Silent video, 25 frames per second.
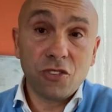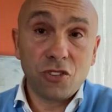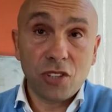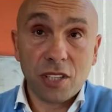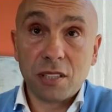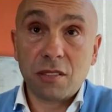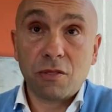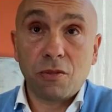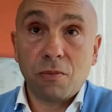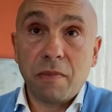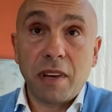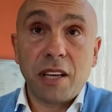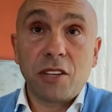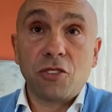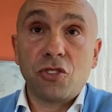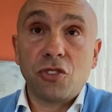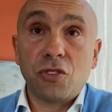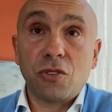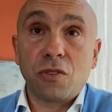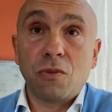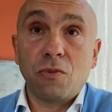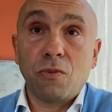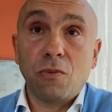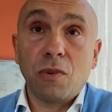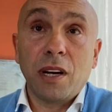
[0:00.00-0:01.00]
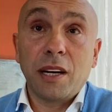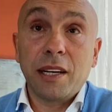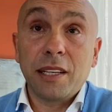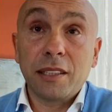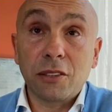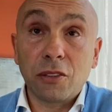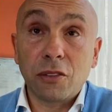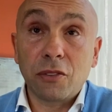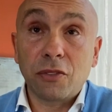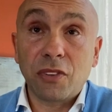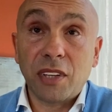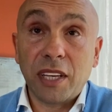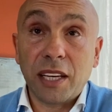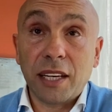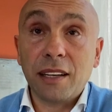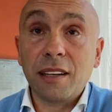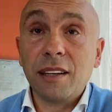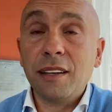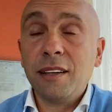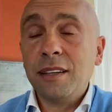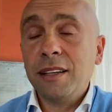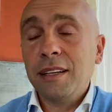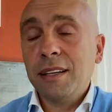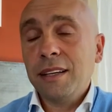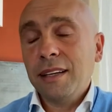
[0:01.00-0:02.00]
Just to mention one little
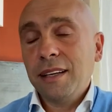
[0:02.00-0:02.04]
thing,